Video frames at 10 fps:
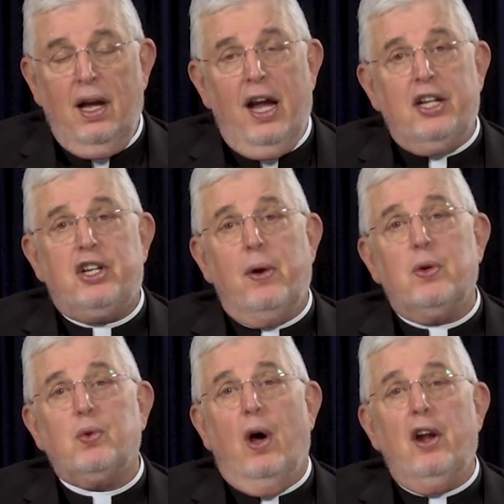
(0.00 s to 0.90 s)
And she
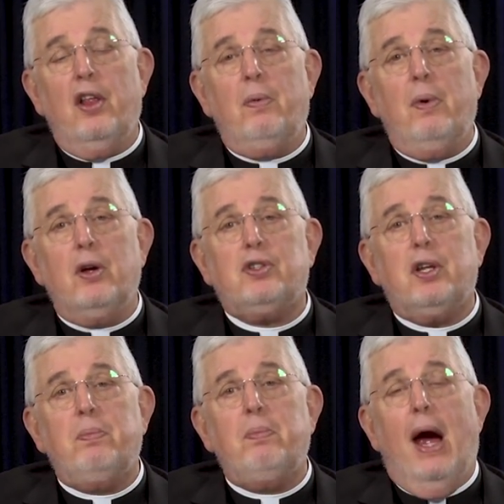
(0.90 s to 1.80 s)
was one of the most
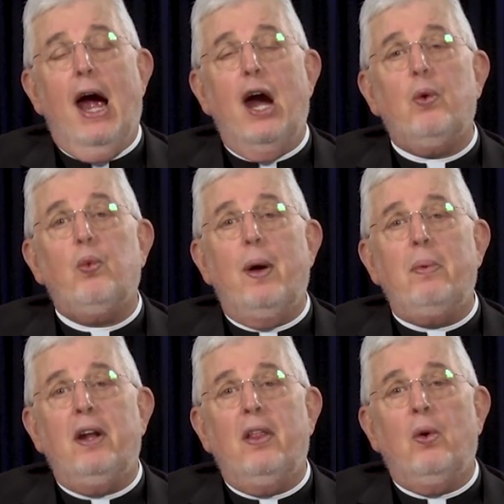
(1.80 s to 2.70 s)
admired
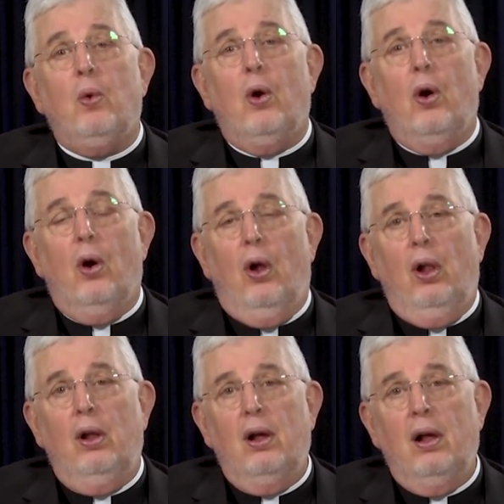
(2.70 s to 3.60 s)
women in the
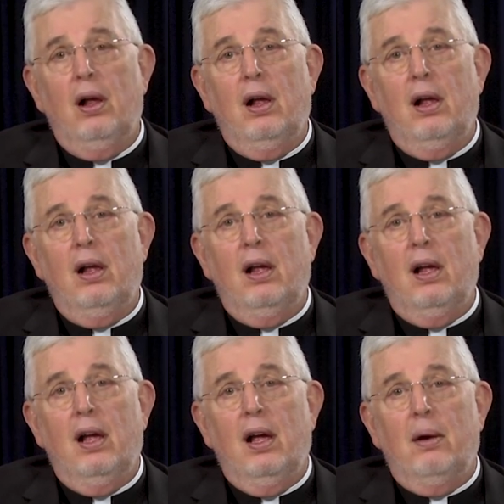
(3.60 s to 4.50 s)
world
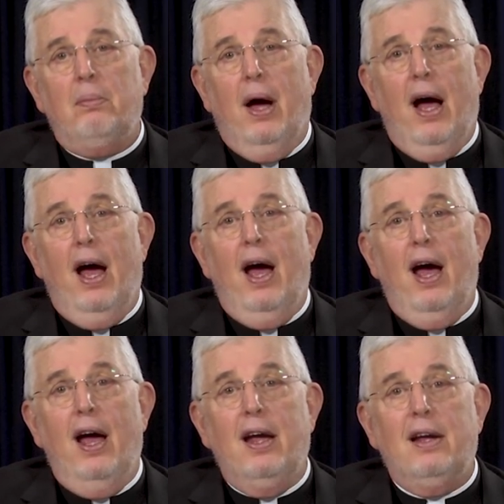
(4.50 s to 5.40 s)

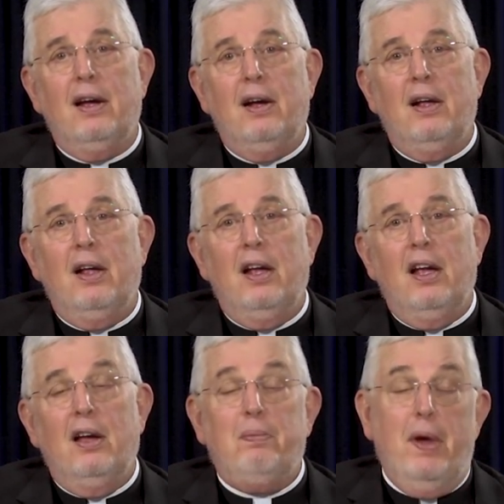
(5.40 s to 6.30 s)
by
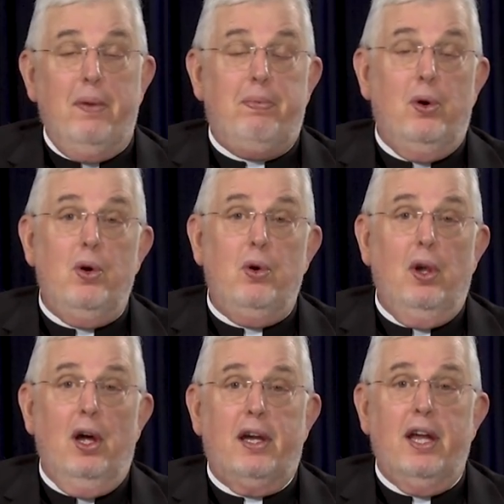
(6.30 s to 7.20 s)
people who
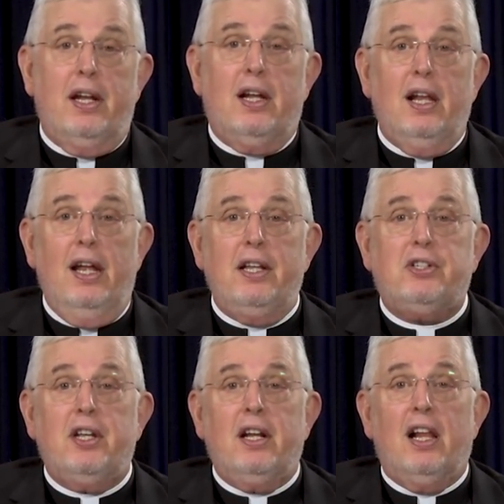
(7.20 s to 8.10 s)
look at
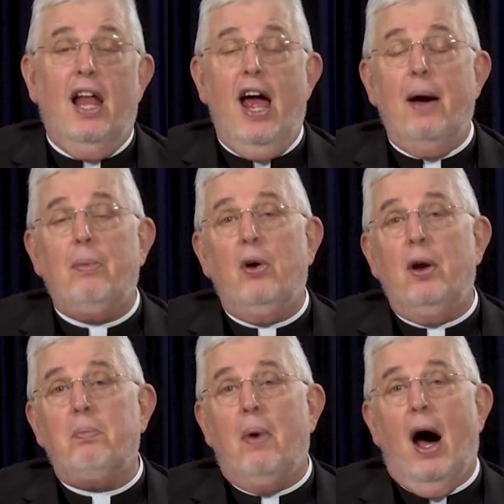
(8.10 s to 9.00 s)
glitz and glamour
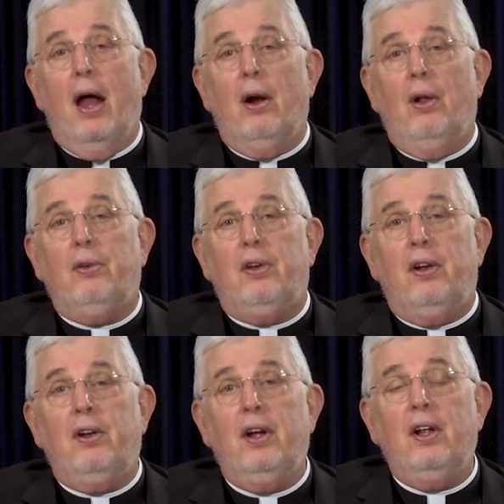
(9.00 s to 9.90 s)
and models
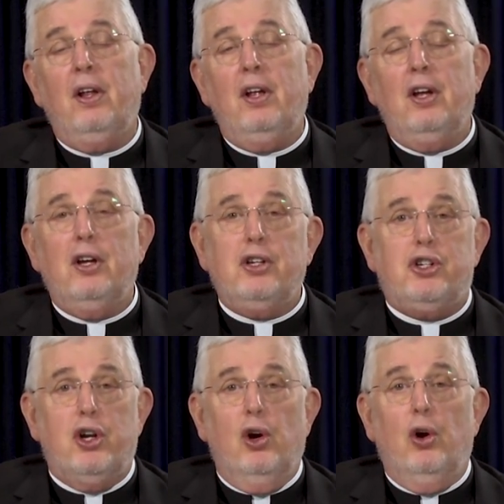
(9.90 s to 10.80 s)
and
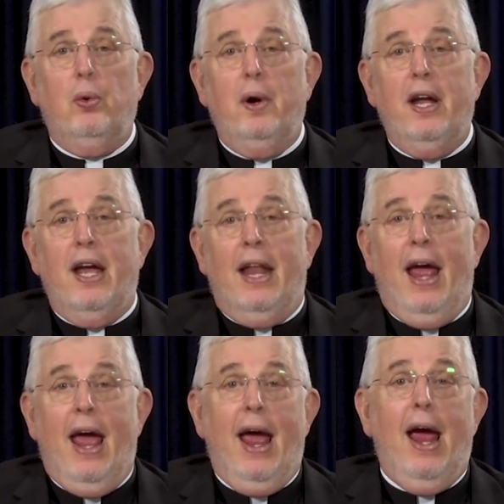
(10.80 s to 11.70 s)
jewelry and
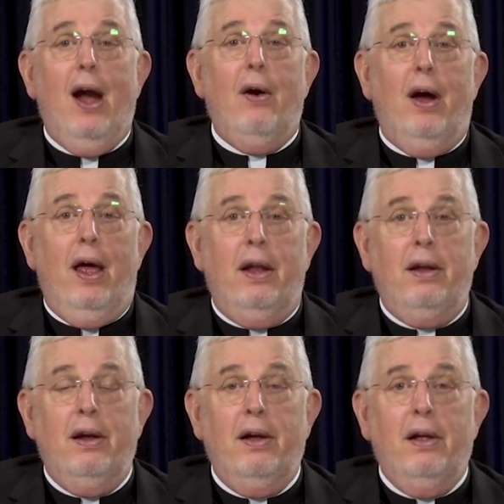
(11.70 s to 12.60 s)
hair and
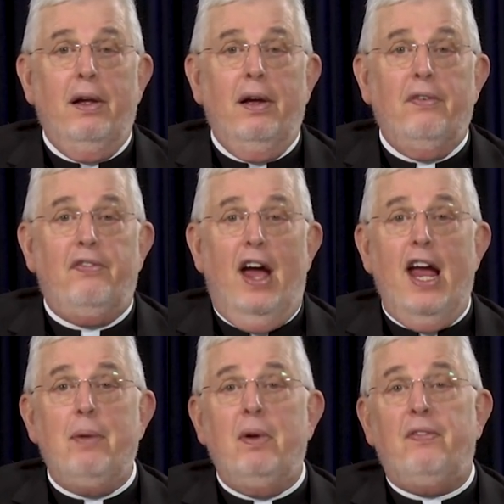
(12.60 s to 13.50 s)

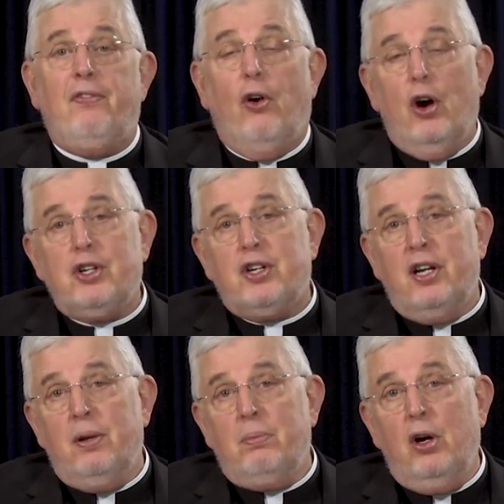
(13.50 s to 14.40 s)
fame and fortune
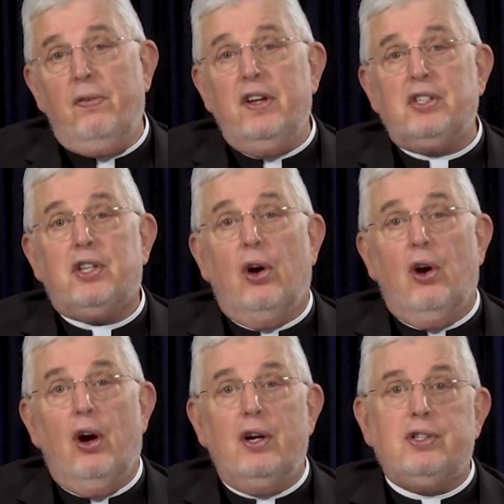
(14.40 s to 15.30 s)
and movie
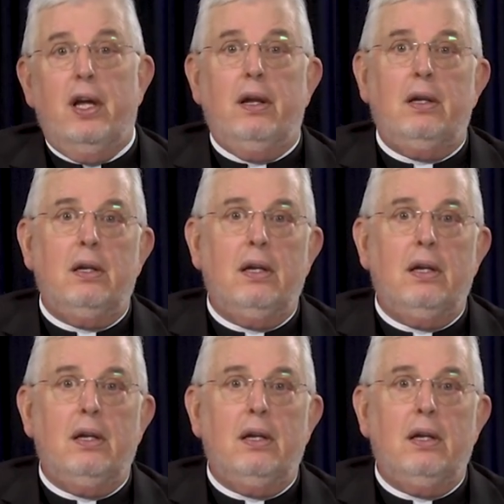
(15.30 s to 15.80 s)
stars and